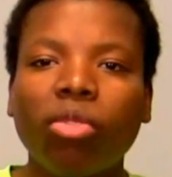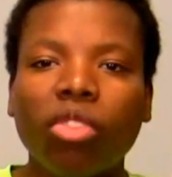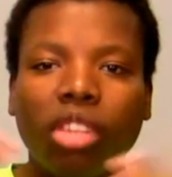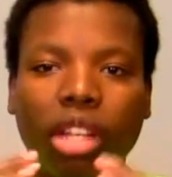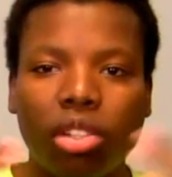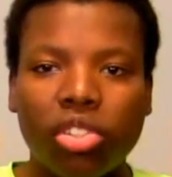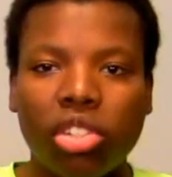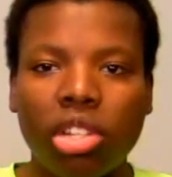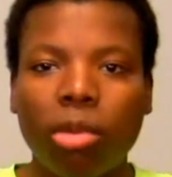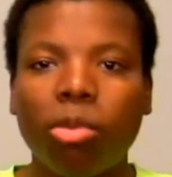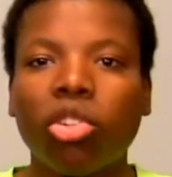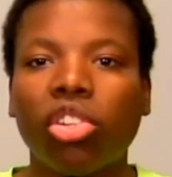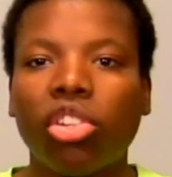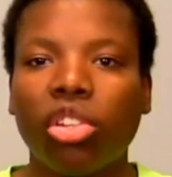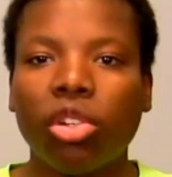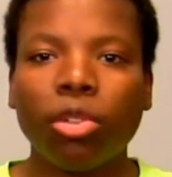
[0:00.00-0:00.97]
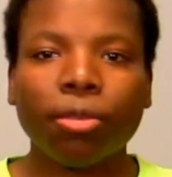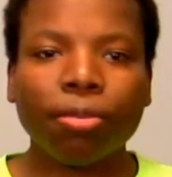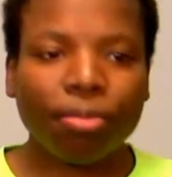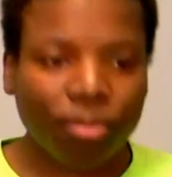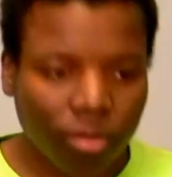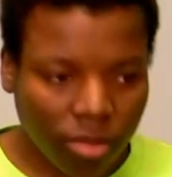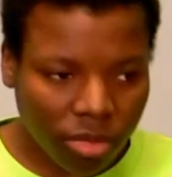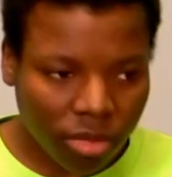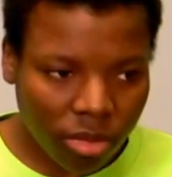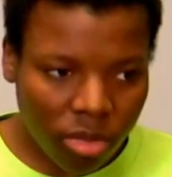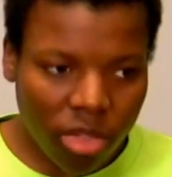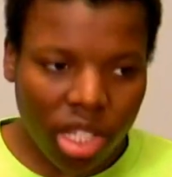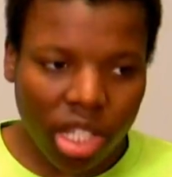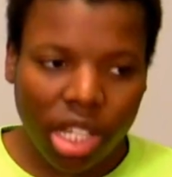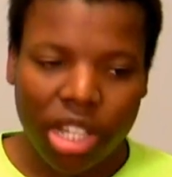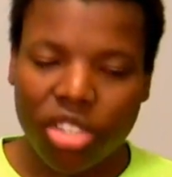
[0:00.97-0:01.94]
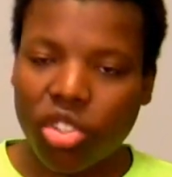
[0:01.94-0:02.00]
Now, Someone New,
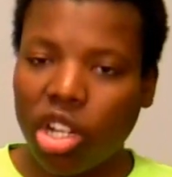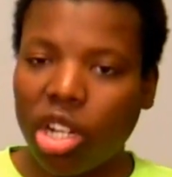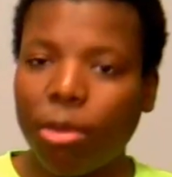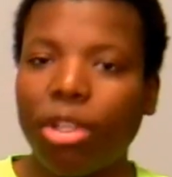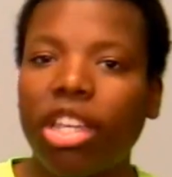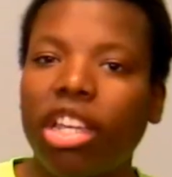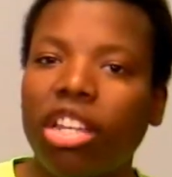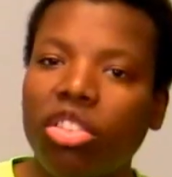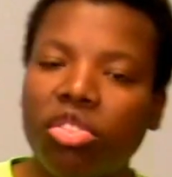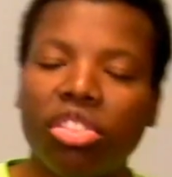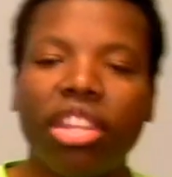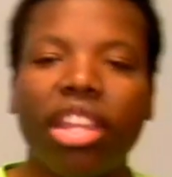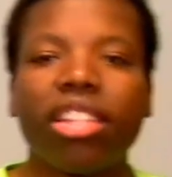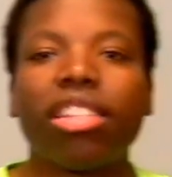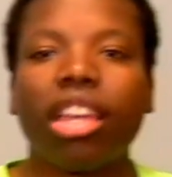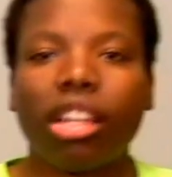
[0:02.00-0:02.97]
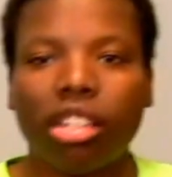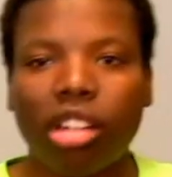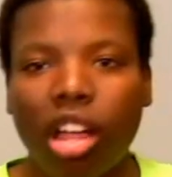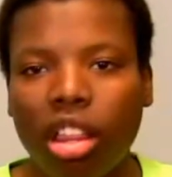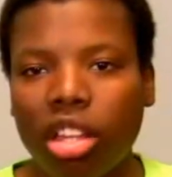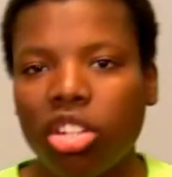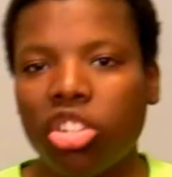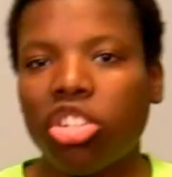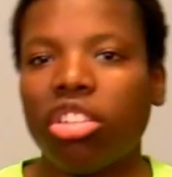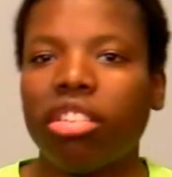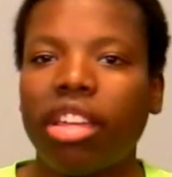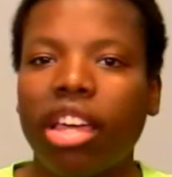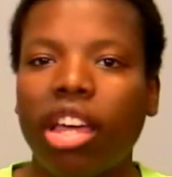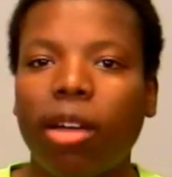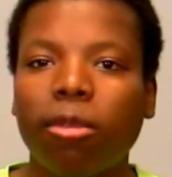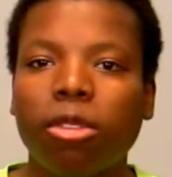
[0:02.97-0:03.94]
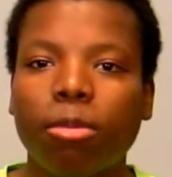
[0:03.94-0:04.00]
it's going to begin using that technology that
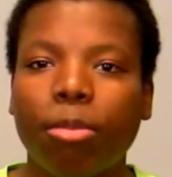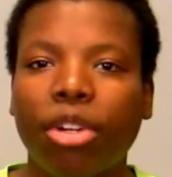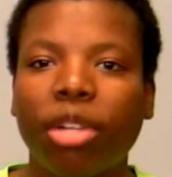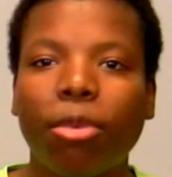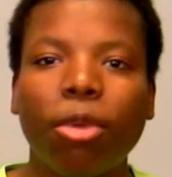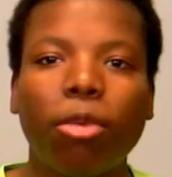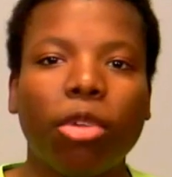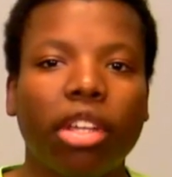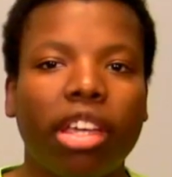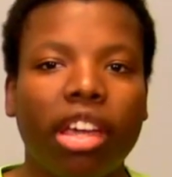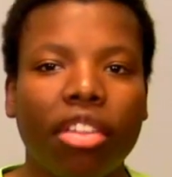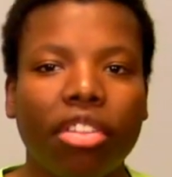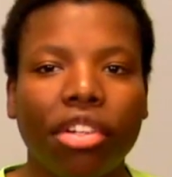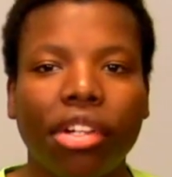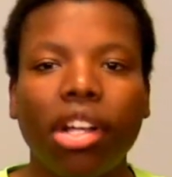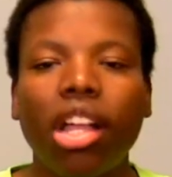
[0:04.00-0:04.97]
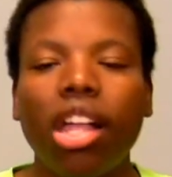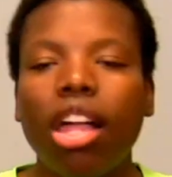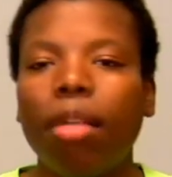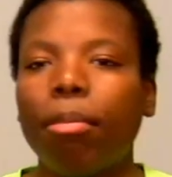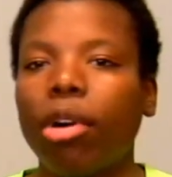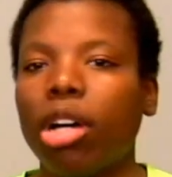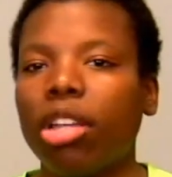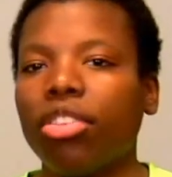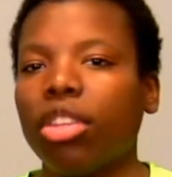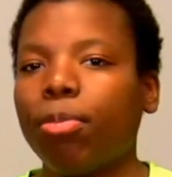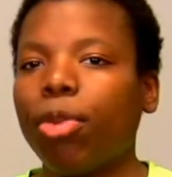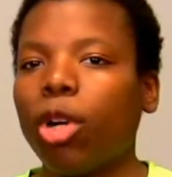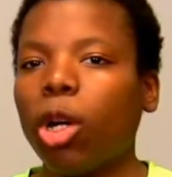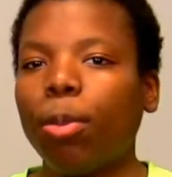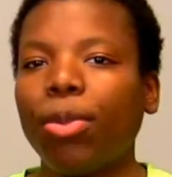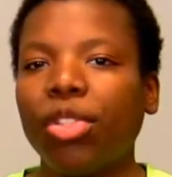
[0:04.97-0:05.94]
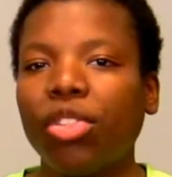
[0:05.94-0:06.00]
helps bring people together, but the
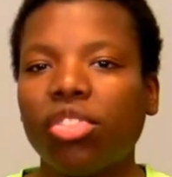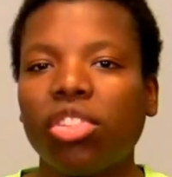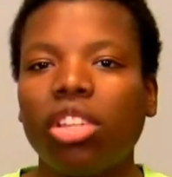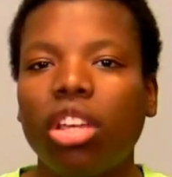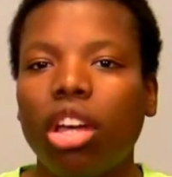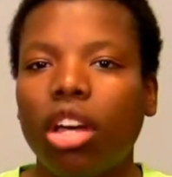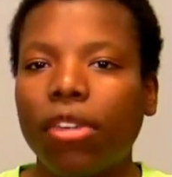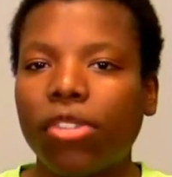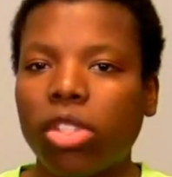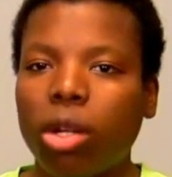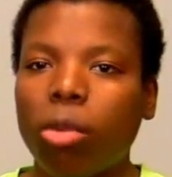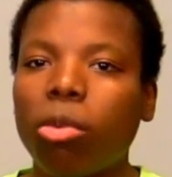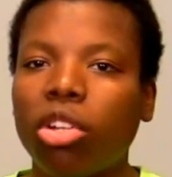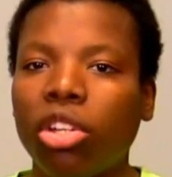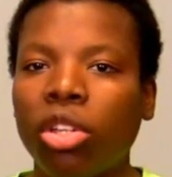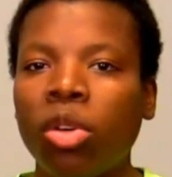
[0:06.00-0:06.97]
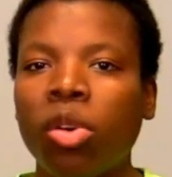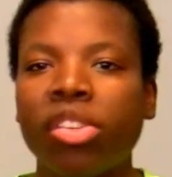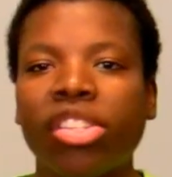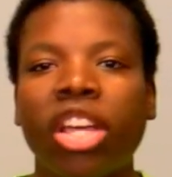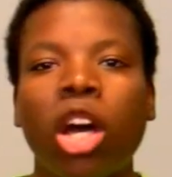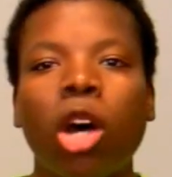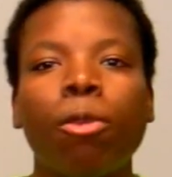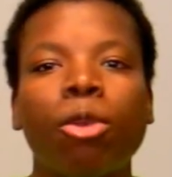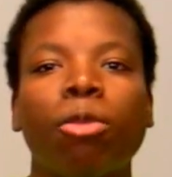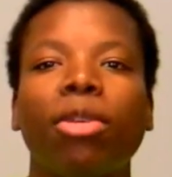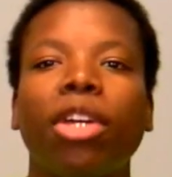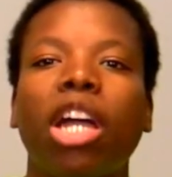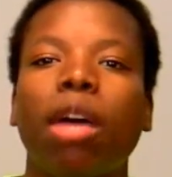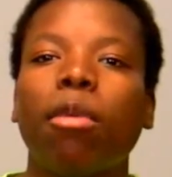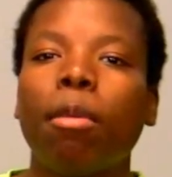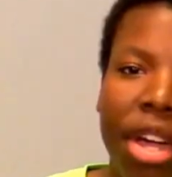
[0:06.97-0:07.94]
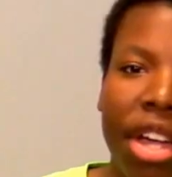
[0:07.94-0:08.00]
purpose of Someone New is to help you
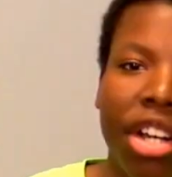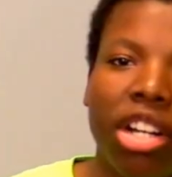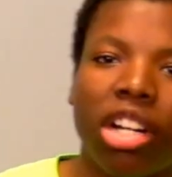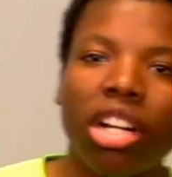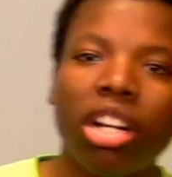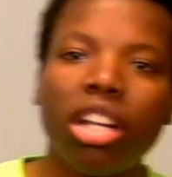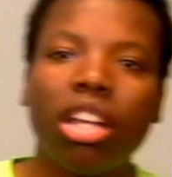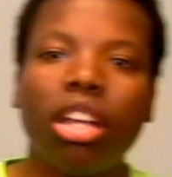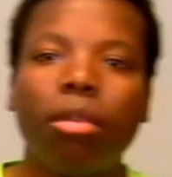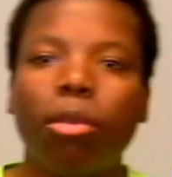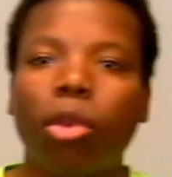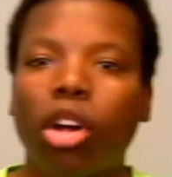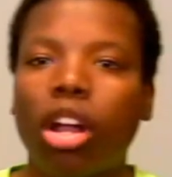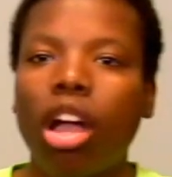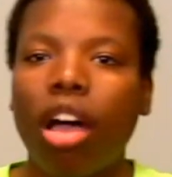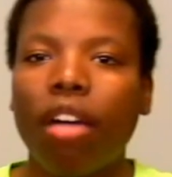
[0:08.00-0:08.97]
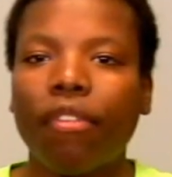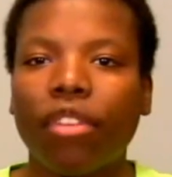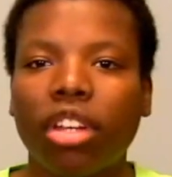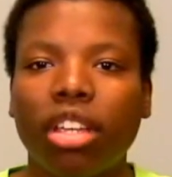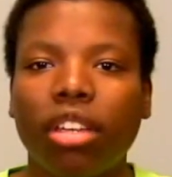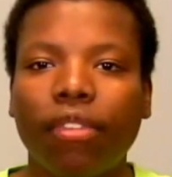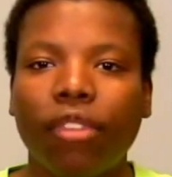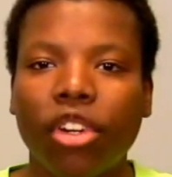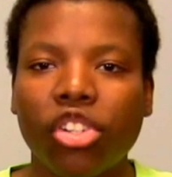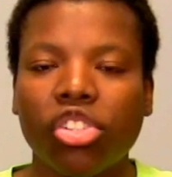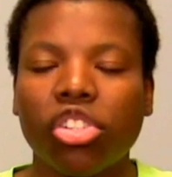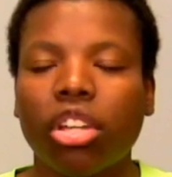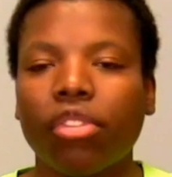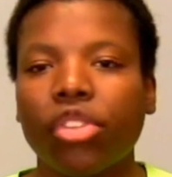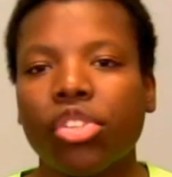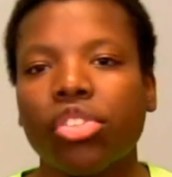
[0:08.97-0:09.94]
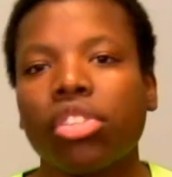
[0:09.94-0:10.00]
become a better, more confident version
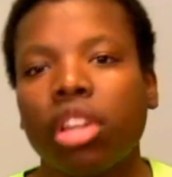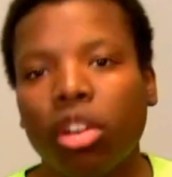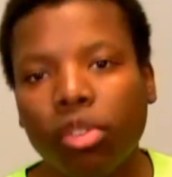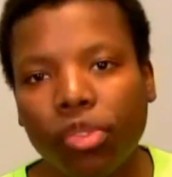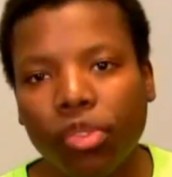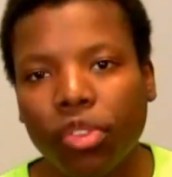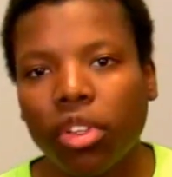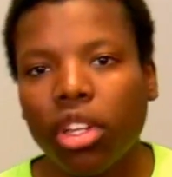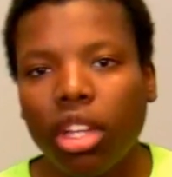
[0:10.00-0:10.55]
of yourself.